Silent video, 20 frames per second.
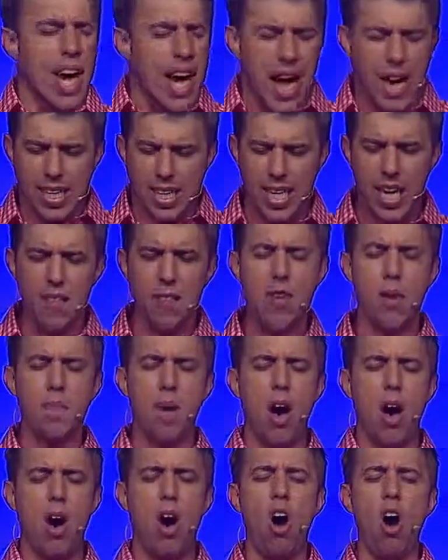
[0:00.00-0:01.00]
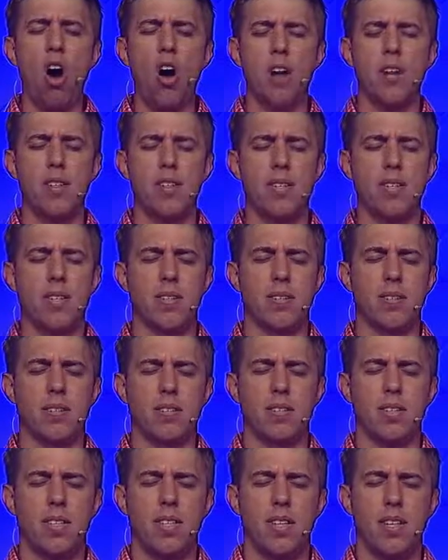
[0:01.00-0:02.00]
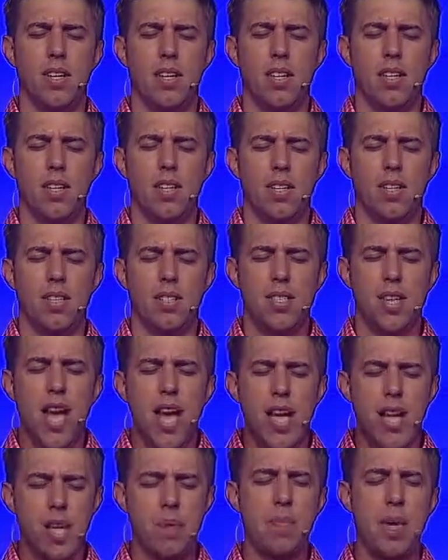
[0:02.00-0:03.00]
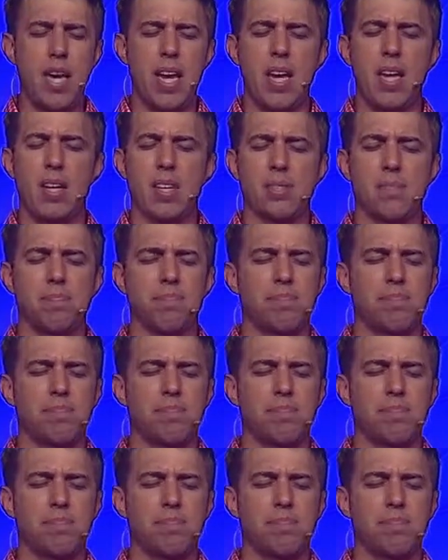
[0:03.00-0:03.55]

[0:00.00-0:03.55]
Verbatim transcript: I give you my heart. Take me.